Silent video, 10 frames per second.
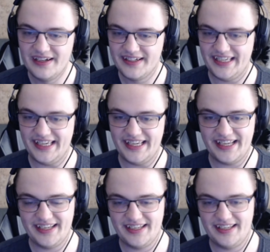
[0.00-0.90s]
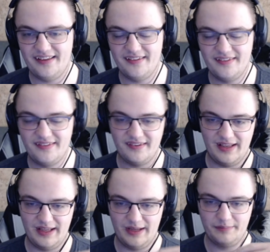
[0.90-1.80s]
He is
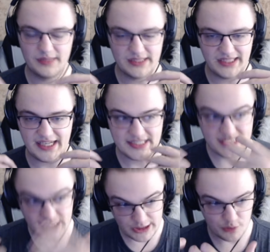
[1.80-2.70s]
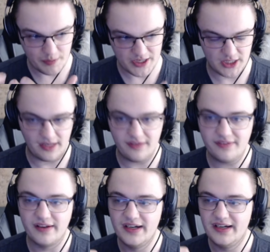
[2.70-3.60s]
um, the skeleton
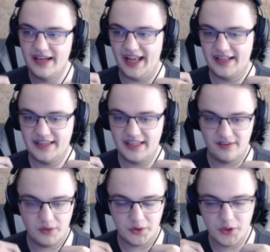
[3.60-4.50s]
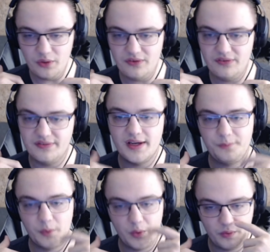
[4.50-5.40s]
specialist, and he's your go-to star
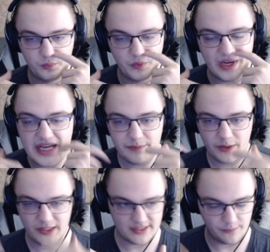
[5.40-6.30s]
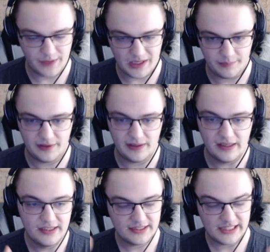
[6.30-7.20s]
for whenever he's available.
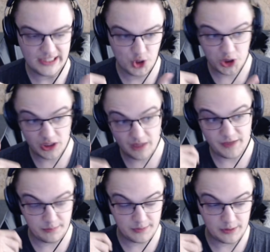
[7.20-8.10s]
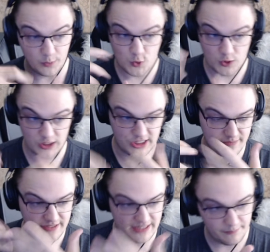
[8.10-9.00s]
He's usually available mostly in
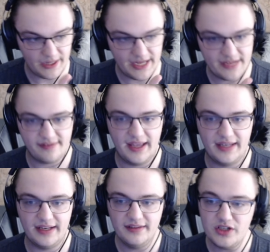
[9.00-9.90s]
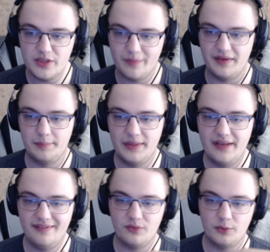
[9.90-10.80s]
Jebus templates, and in non-Jebus
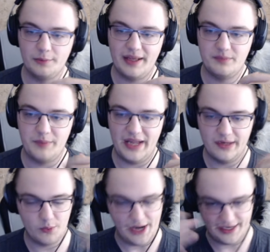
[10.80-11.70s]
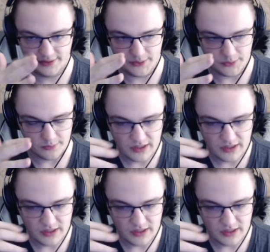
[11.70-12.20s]
templates, he's replaced by Ranloo.